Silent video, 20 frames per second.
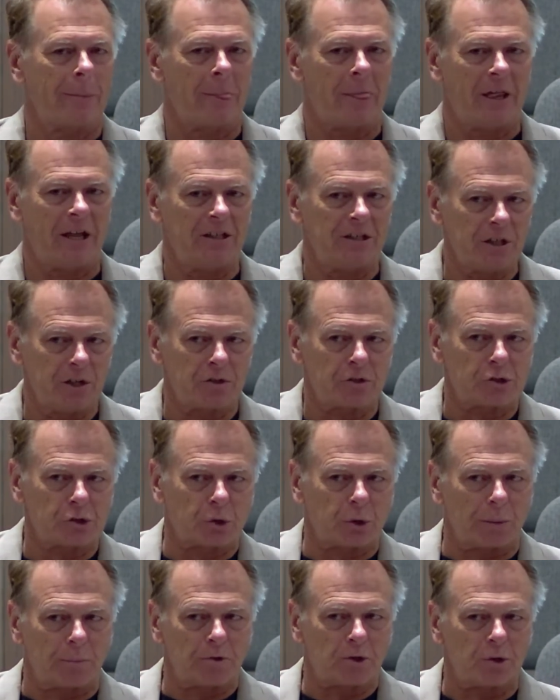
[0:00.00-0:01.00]
And yet,
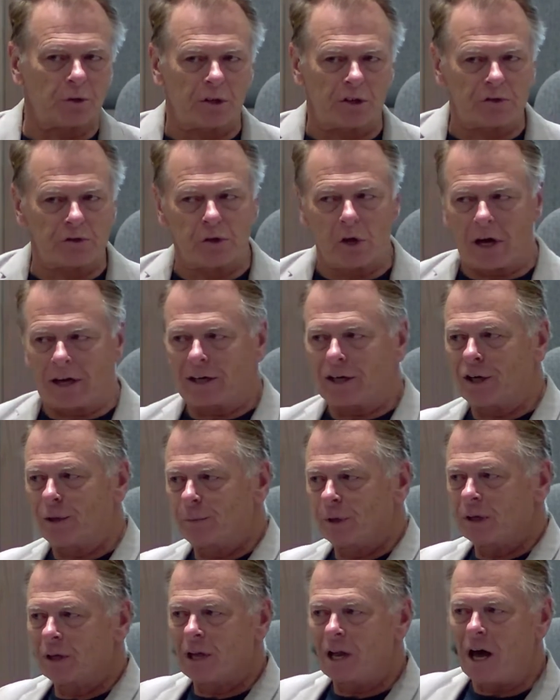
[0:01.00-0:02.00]
Scripture does not come
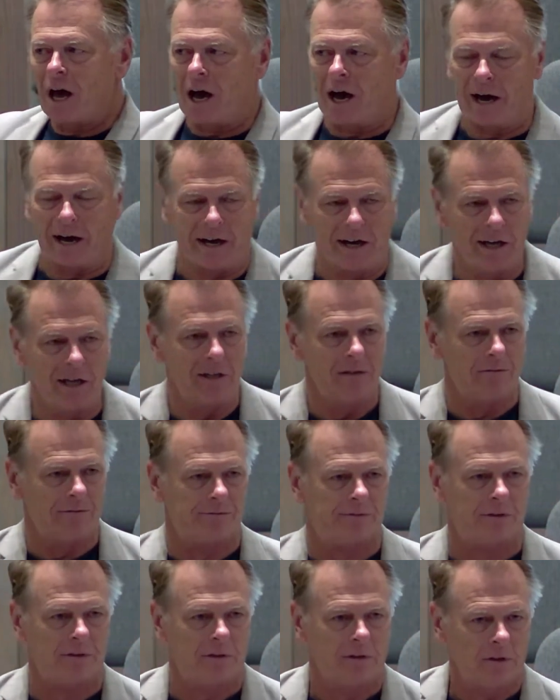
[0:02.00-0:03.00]

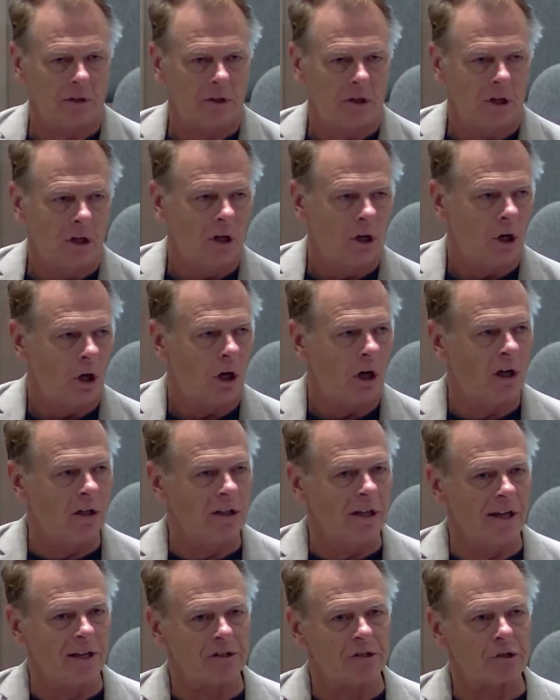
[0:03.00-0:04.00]
alive
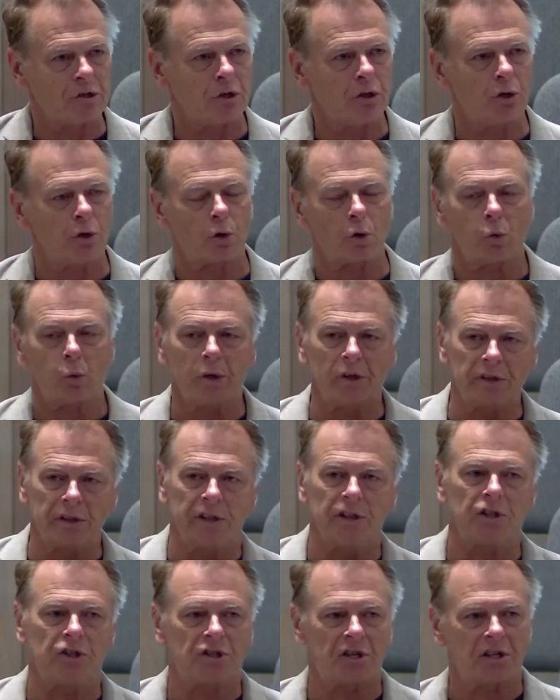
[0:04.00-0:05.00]
unless you're
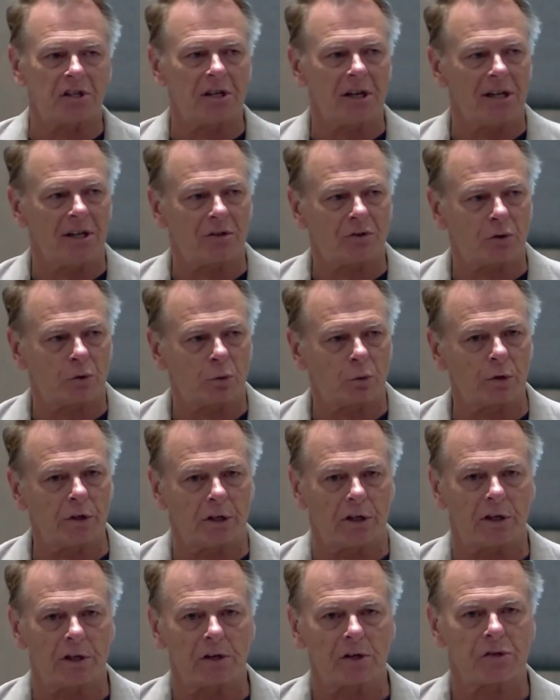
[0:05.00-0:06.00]
willing to take the
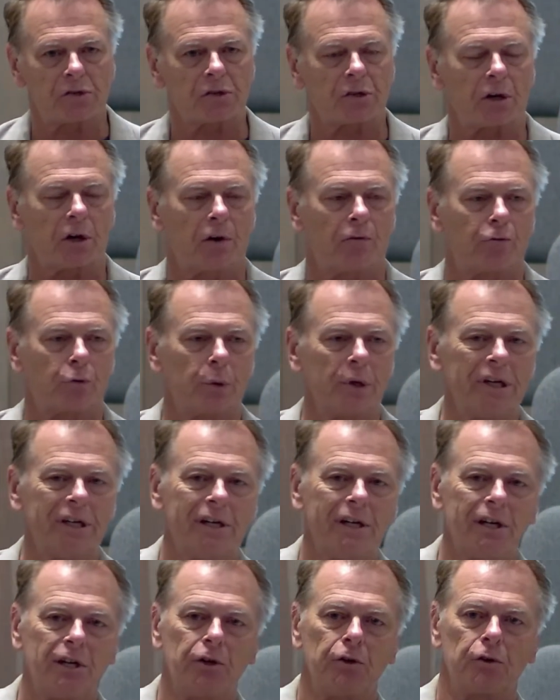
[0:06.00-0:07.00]
risk of
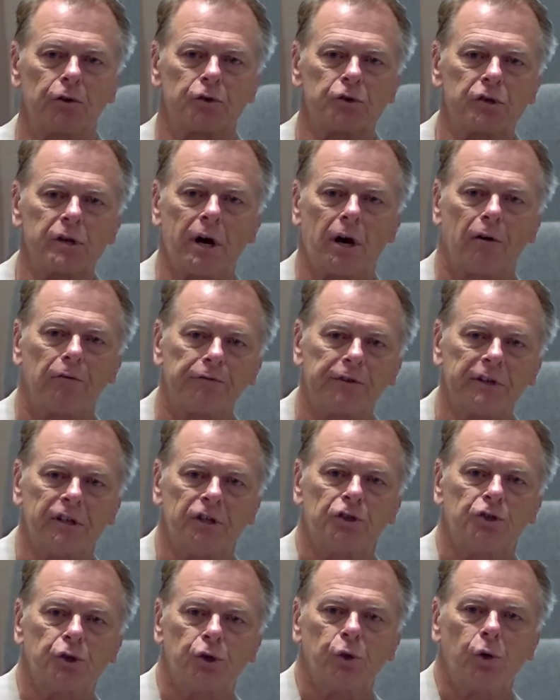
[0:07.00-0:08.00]
reading yourself
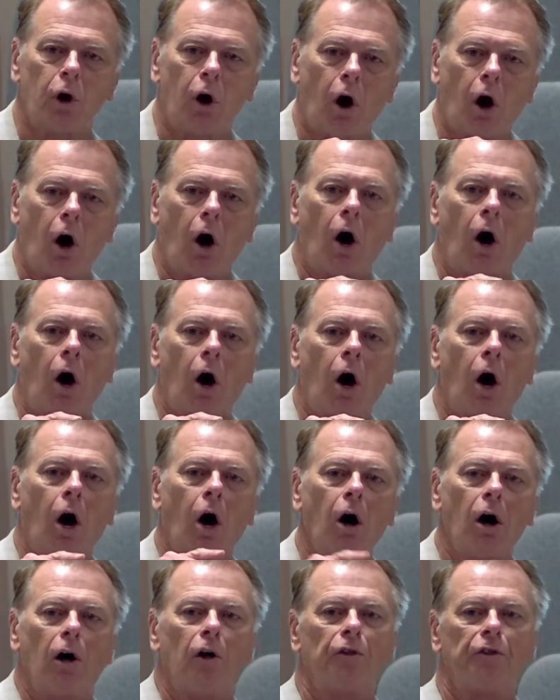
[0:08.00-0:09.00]
into
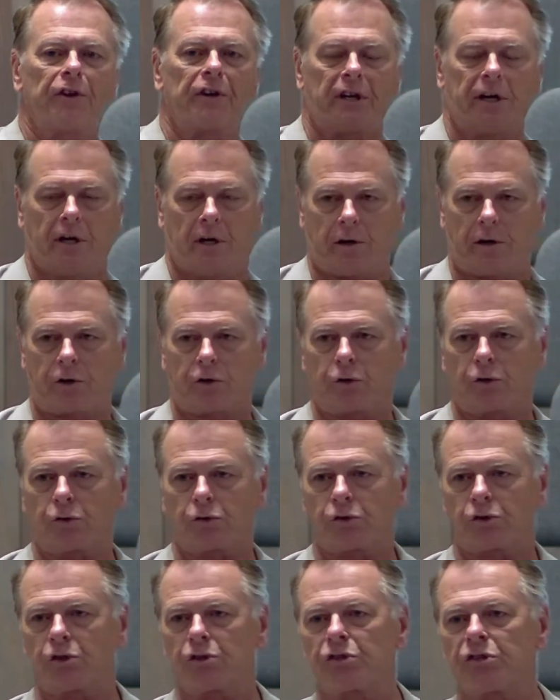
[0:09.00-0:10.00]
all the
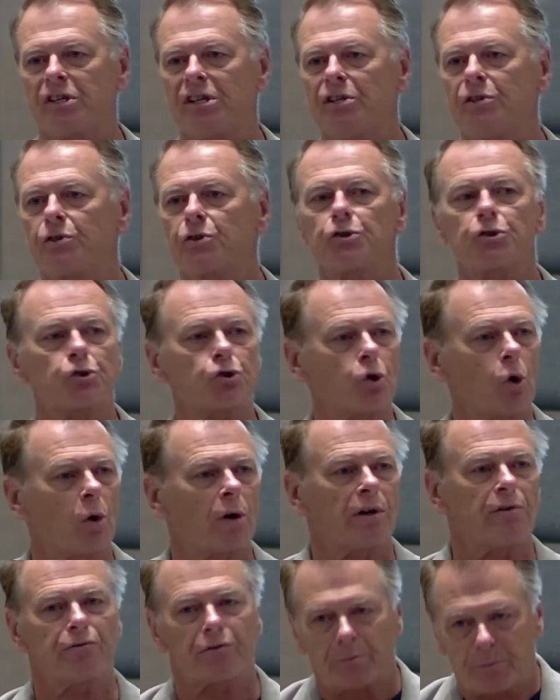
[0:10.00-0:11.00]
characters, to see the
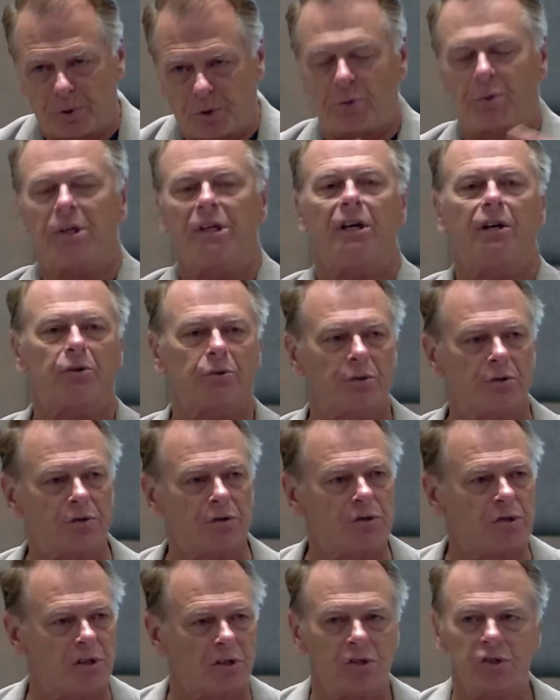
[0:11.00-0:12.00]
story from
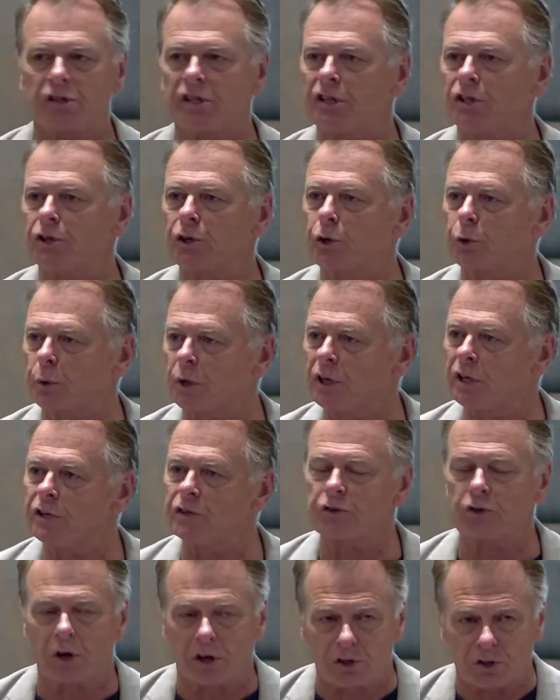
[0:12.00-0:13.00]
360
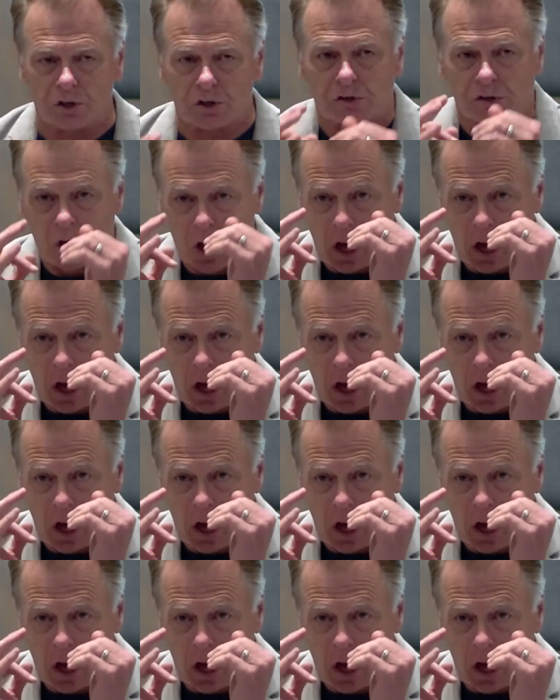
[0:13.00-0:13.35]
degrees, not just